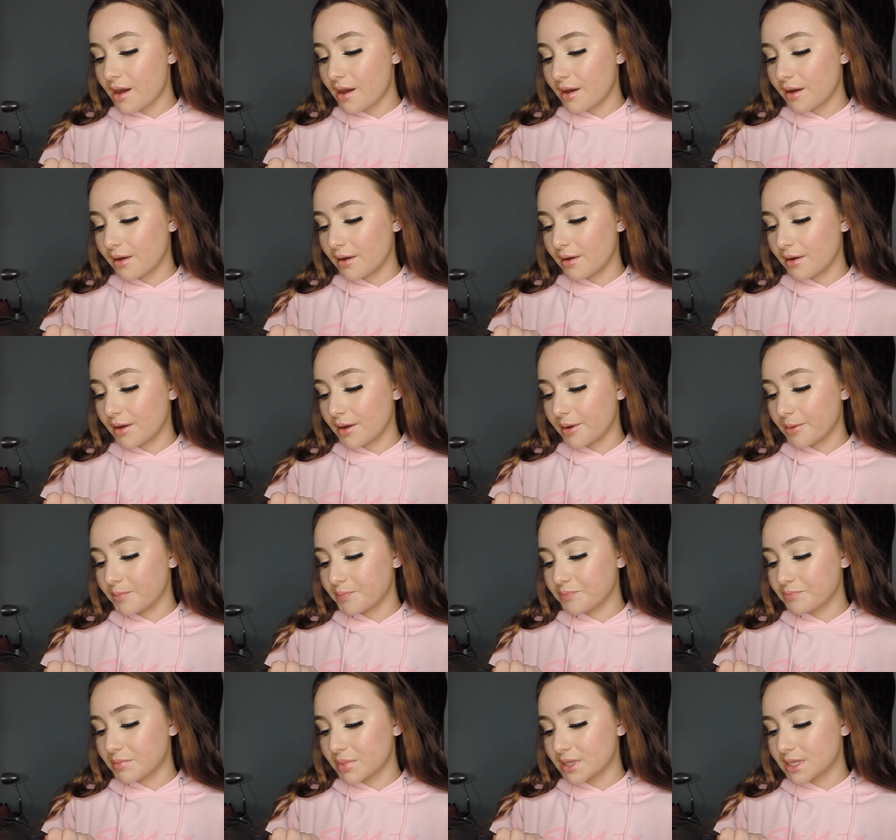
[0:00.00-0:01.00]

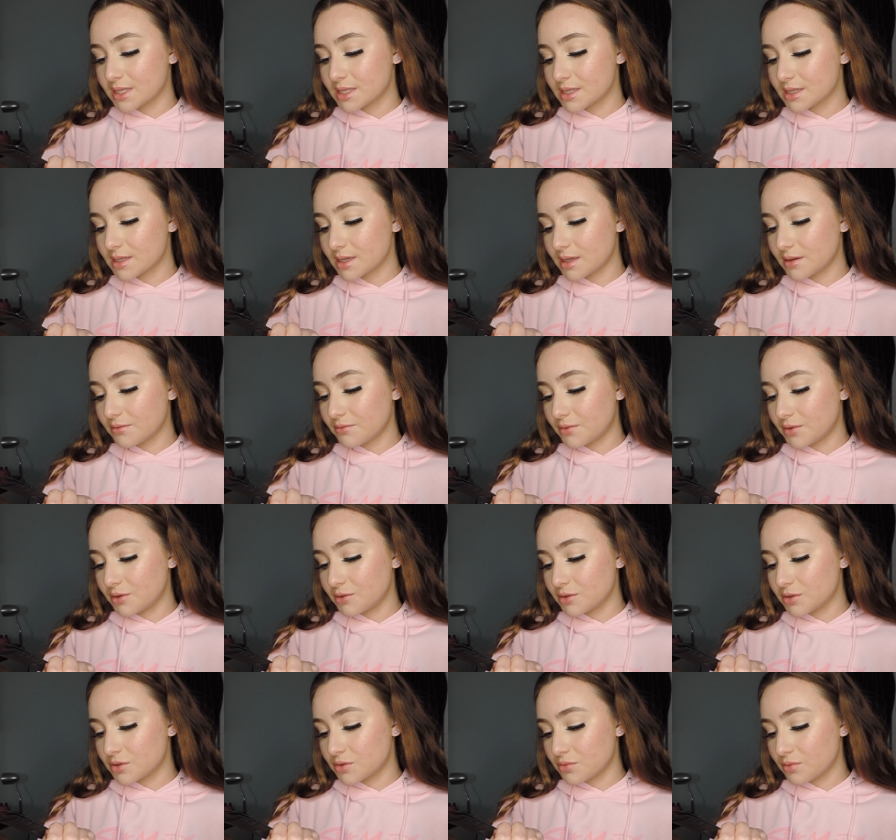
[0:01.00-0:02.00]
Um, but this is
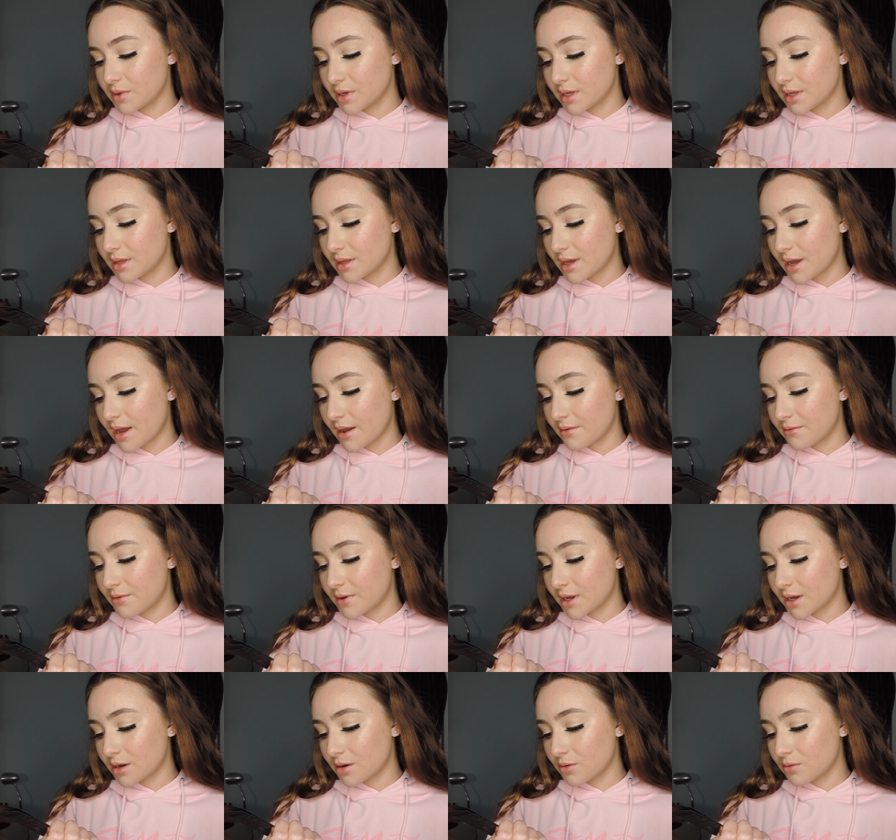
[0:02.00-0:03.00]
infused with
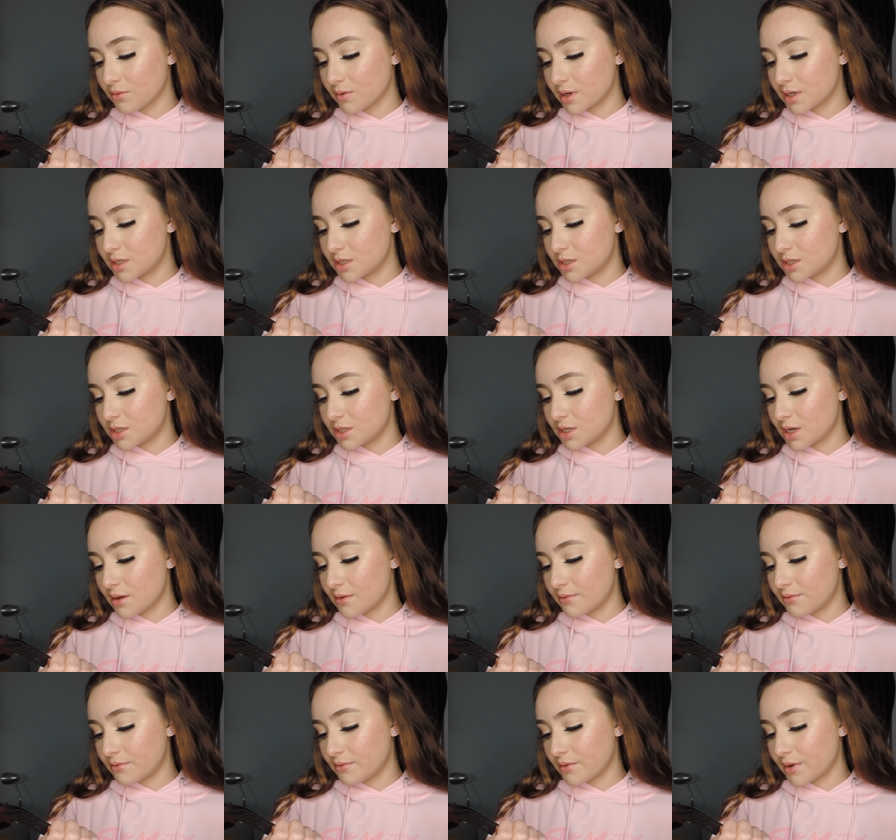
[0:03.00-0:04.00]
Avec Rejuvenate